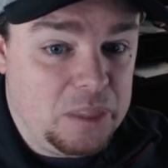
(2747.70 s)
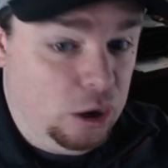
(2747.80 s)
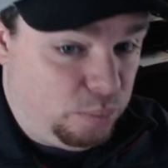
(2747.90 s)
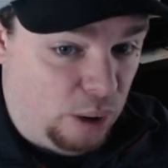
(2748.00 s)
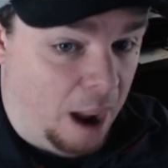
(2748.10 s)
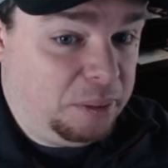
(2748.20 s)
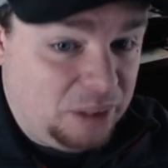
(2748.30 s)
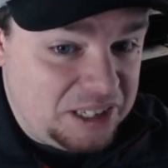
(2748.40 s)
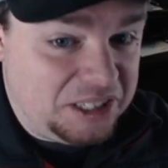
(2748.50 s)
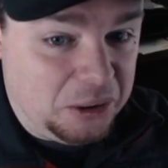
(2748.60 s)
you'd
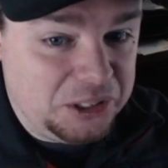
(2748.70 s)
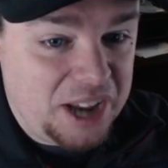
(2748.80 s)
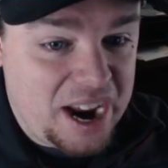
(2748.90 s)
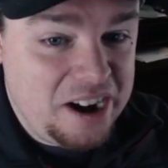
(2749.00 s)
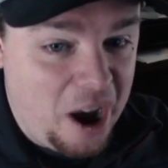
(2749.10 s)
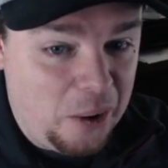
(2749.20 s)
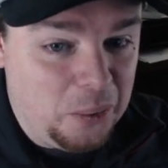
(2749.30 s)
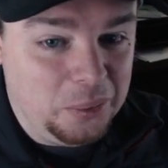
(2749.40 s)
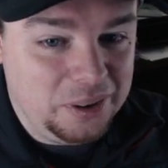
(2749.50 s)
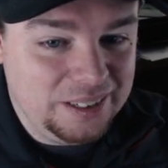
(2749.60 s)
probably still say
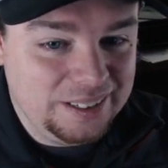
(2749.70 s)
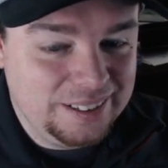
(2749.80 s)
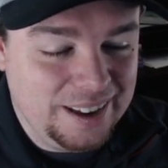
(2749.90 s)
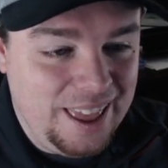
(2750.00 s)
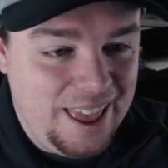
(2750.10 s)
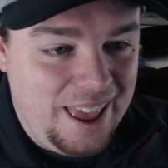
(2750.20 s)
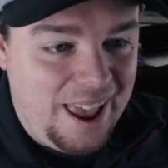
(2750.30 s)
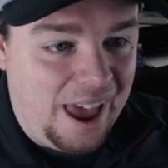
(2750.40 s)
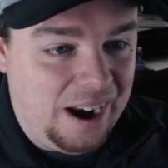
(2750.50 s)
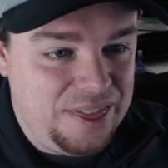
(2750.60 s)
no.
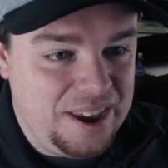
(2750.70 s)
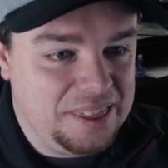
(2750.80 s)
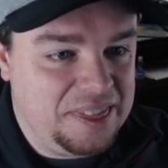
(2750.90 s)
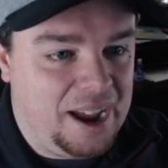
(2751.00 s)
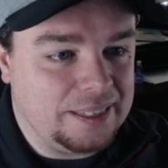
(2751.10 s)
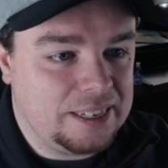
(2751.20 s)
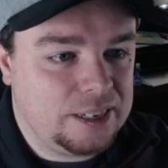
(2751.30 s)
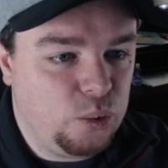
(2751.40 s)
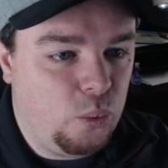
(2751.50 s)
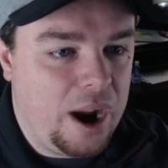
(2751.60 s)
And I think
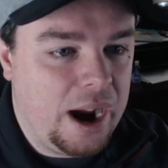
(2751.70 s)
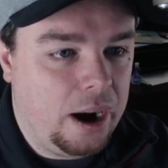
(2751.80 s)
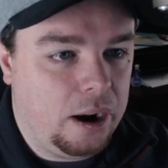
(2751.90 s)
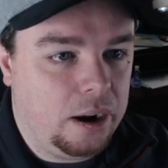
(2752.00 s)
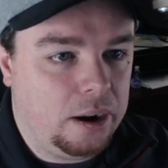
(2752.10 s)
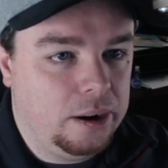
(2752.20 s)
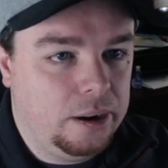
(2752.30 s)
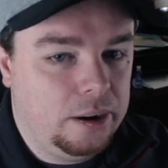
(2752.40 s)
that's where,